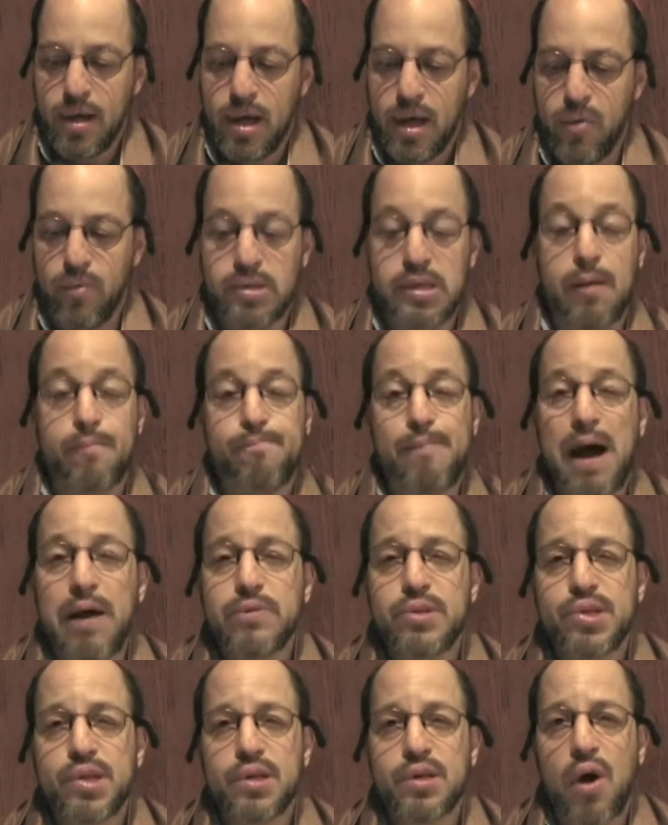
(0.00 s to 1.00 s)
He was
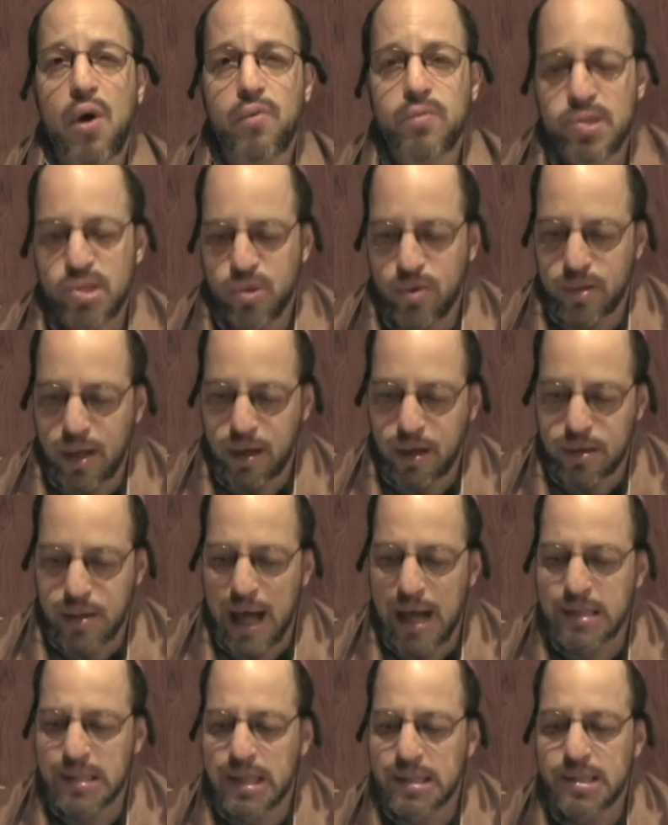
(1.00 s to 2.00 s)
about to go to the
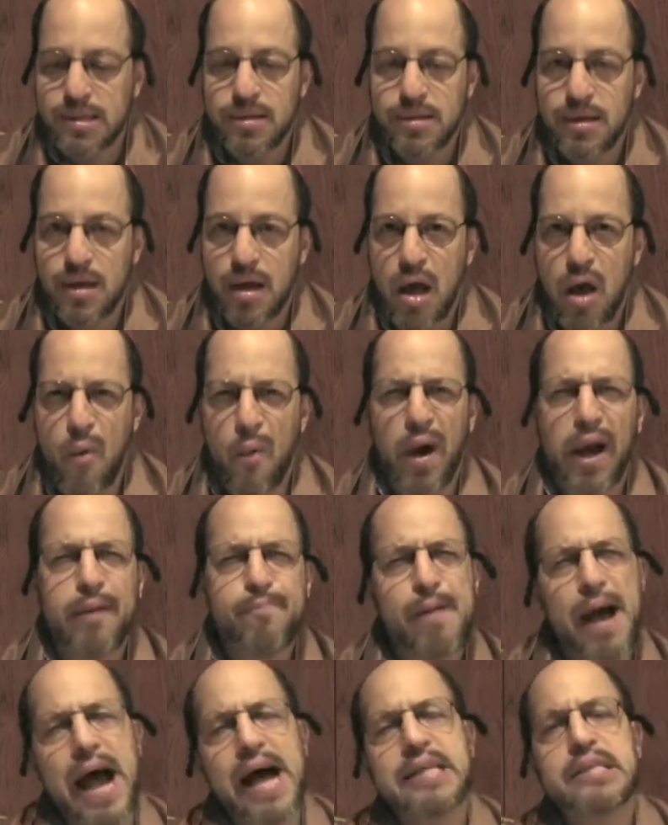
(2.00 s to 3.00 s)
closet when he
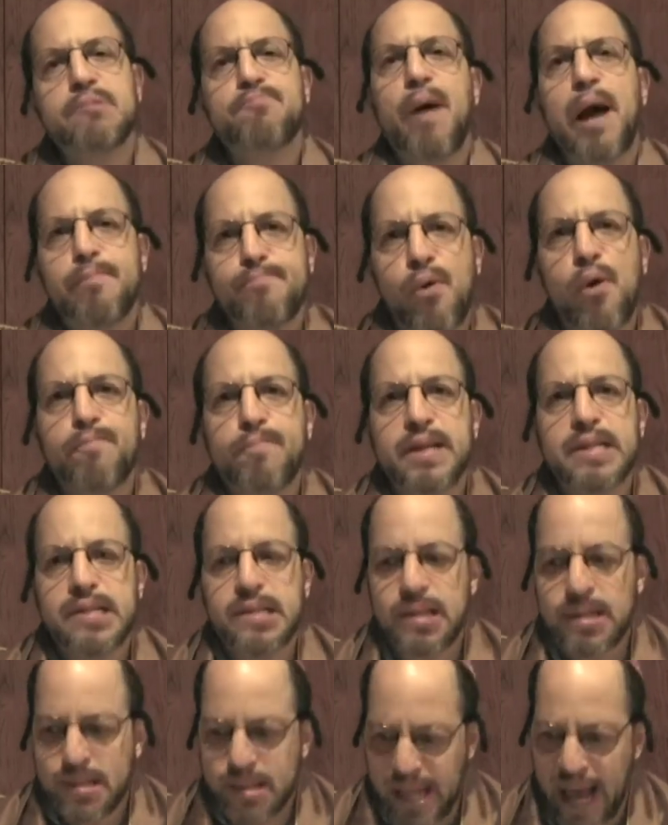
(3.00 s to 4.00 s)
passed by Puppet's
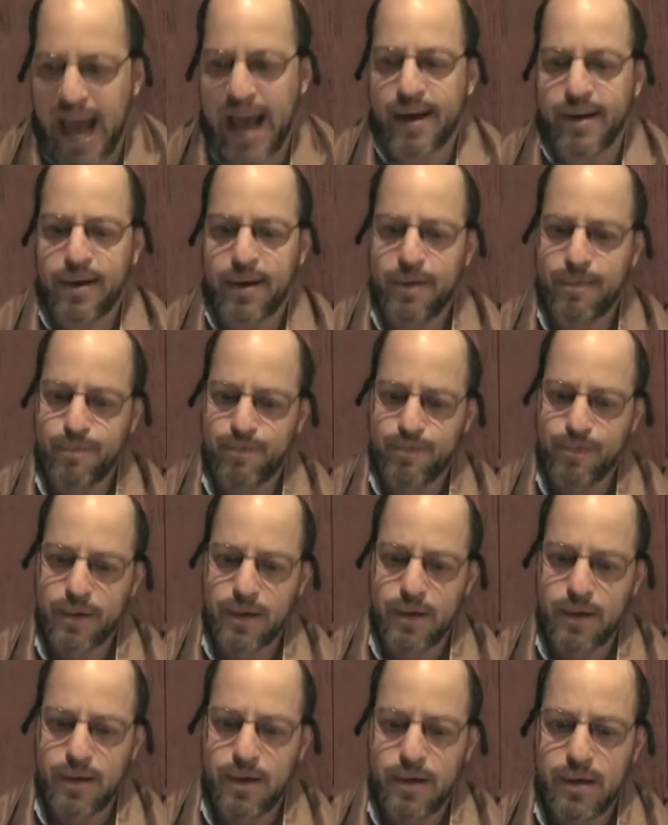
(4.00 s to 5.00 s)
tank.
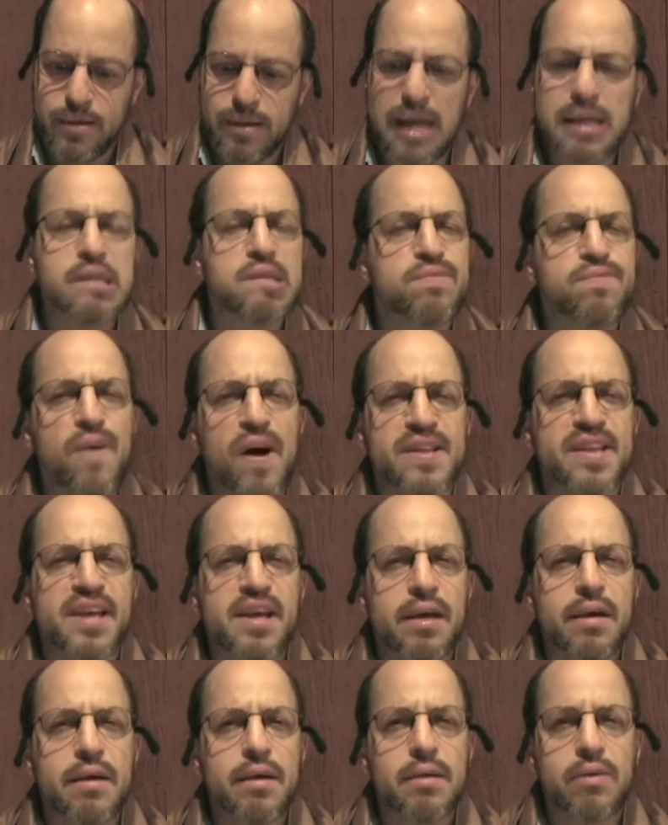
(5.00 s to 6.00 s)
That's
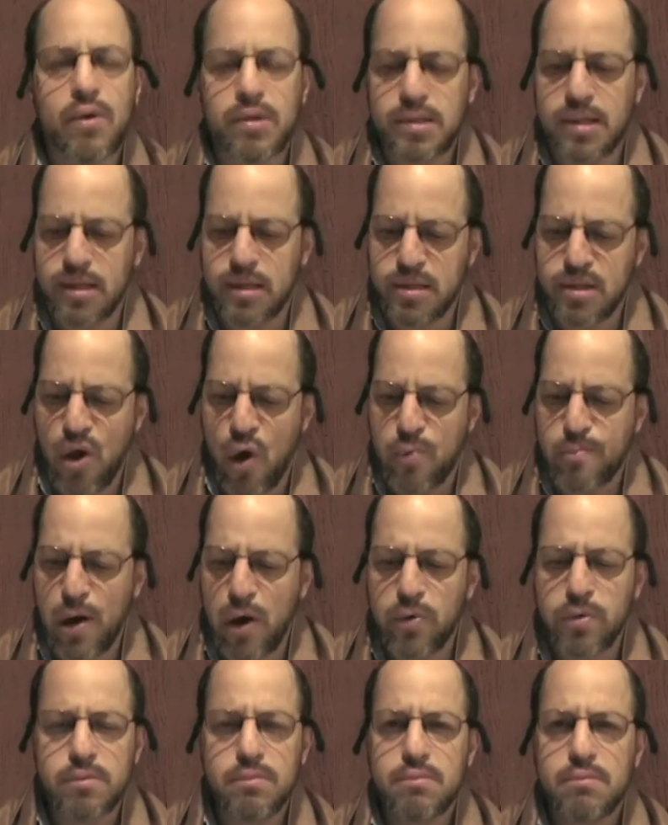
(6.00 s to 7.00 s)
funny, thought little
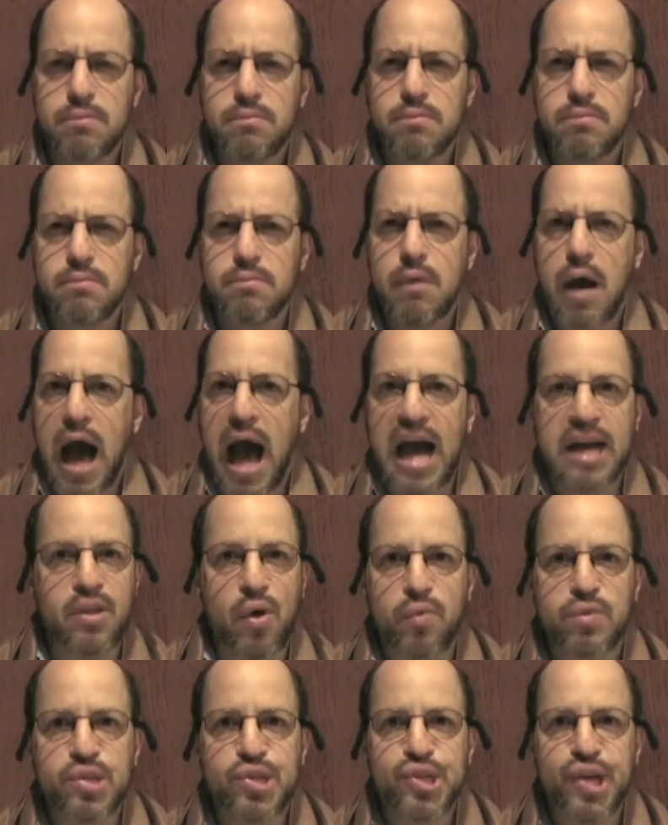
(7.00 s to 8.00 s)
Yomo. I
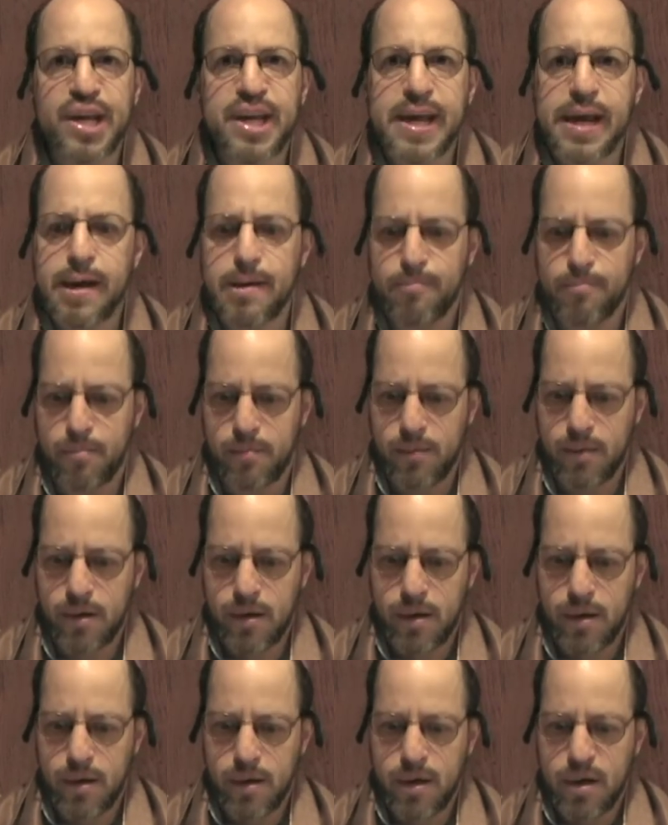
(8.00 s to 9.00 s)
don't see him.
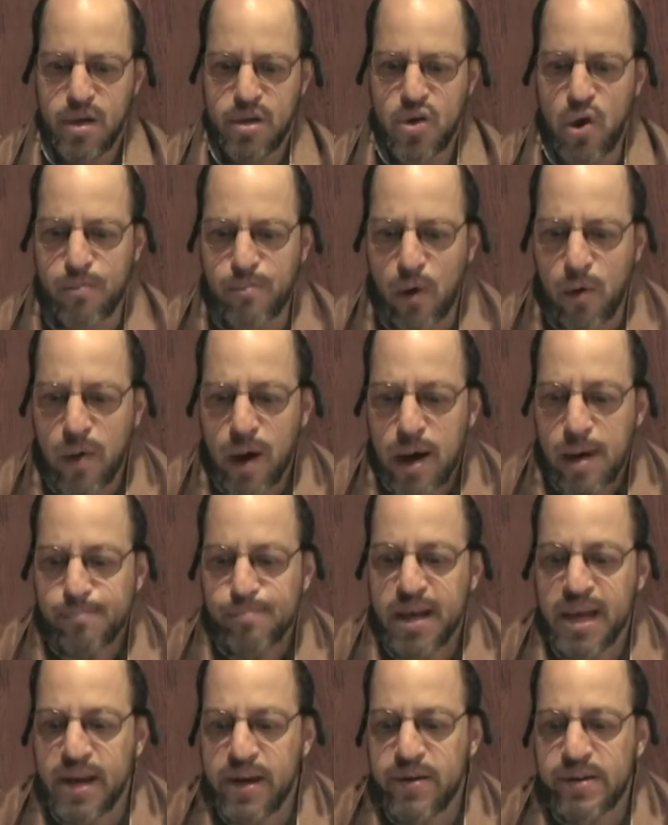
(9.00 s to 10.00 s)
Yomo
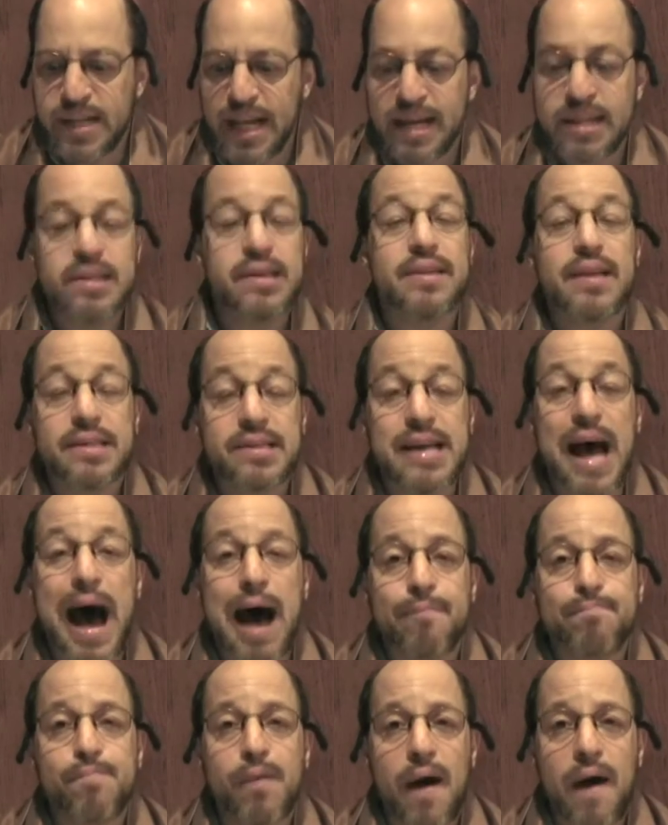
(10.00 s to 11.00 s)
peered into the
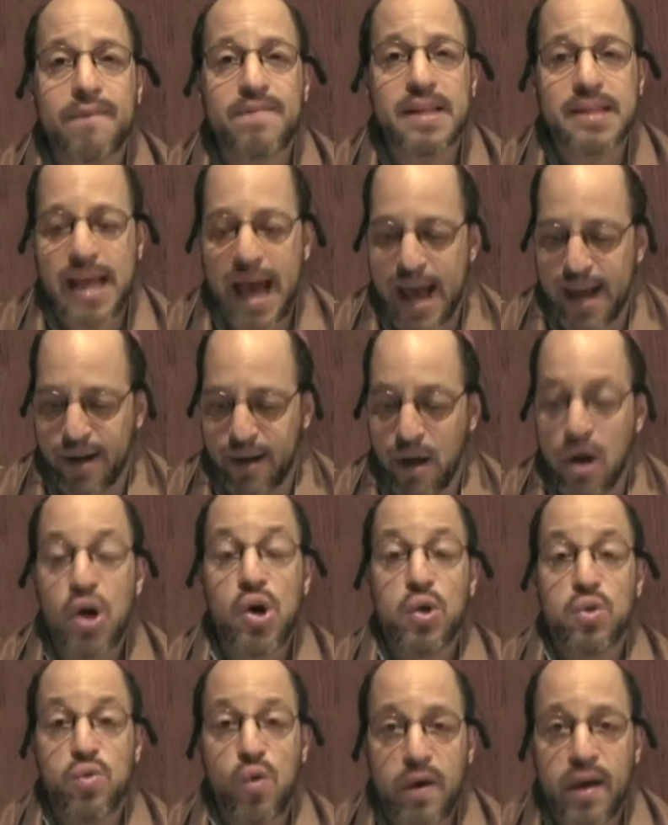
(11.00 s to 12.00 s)
top of the tank,
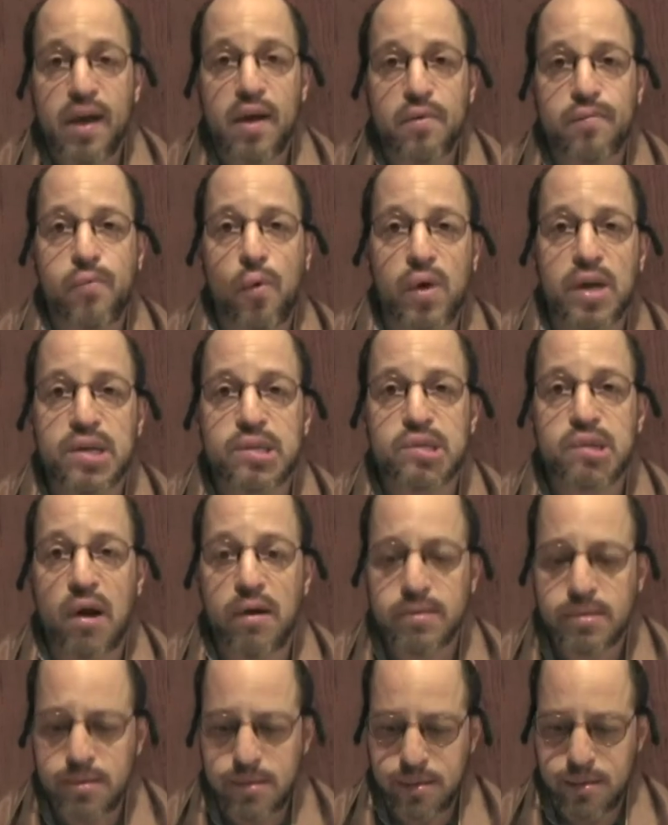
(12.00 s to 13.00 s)
looking for his
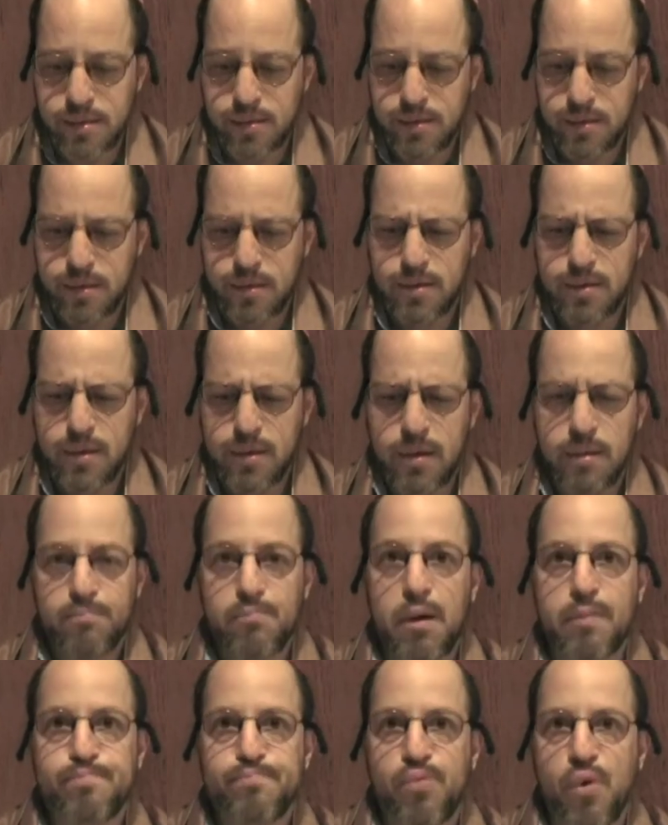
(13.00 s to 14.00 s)
turtle.
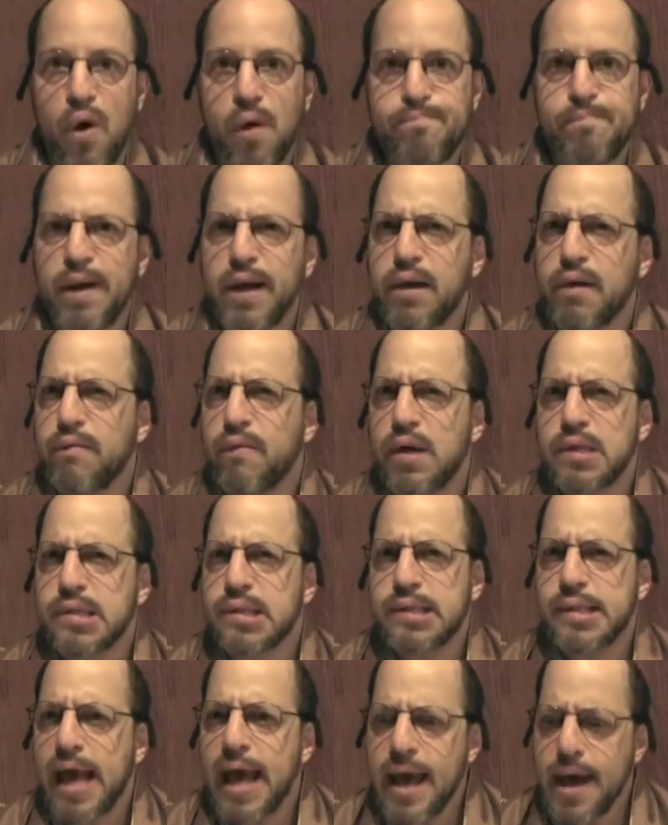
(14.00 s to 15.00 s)
But Puppet
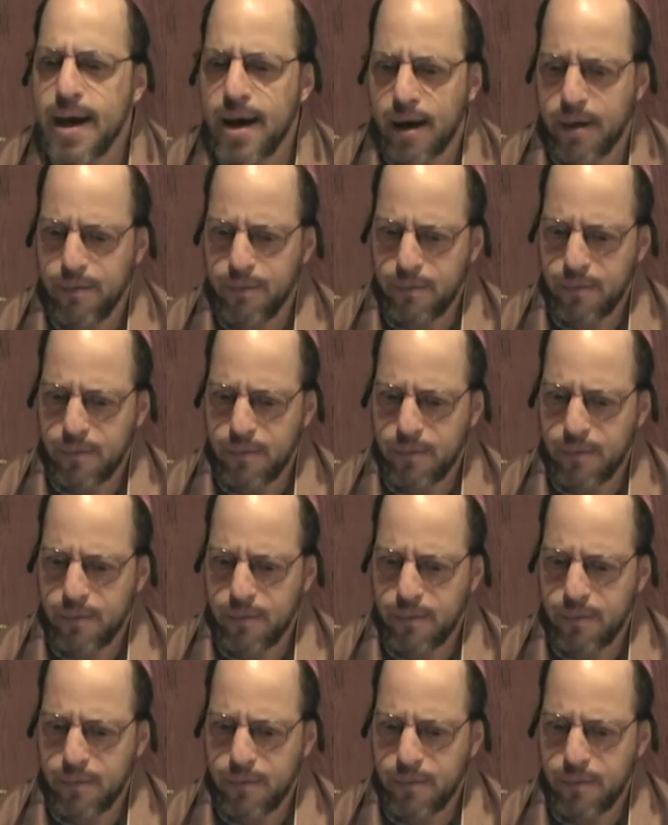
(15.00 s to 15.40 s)
wasn't there.